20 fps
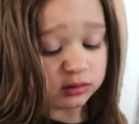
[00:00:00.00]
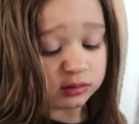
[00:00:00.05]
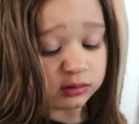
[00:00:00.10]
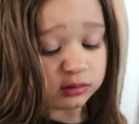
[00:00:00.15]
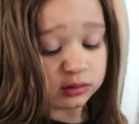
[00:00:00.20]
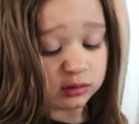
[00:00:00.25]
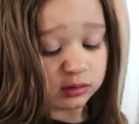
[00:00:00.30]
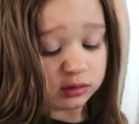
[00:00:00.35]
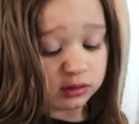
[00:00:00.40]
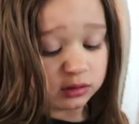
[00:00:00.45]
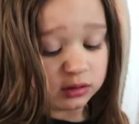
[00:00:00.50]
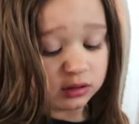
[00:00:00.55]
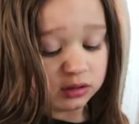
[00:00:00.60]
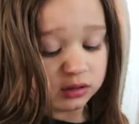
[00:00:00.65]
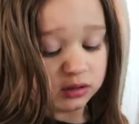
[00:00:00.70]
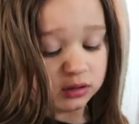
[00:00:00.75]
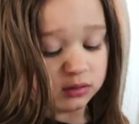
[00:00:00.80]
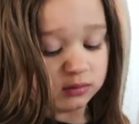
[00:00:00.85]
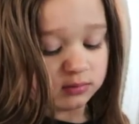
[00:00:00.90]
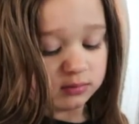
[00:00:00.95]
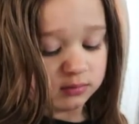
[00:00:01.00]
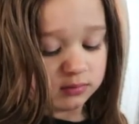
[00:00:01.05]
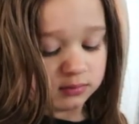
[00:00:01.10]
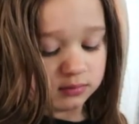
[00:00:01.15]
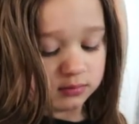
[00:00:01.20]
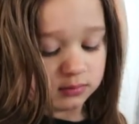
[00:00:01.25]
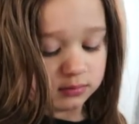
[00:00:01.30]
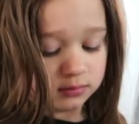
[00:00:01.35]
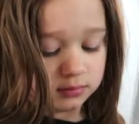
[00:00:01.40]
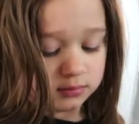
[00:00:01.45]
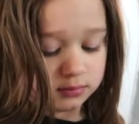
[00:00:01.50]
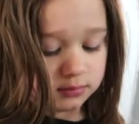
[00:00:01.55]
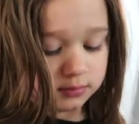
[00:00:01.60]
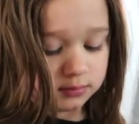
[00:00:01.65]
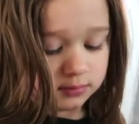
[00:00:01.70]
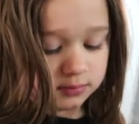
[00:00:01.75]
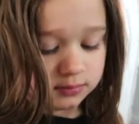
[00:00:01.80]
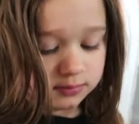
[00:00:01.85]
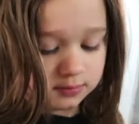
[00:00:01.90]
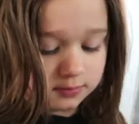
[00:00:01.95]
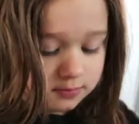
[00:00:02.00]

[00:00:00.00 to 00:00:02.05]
(no one is talking)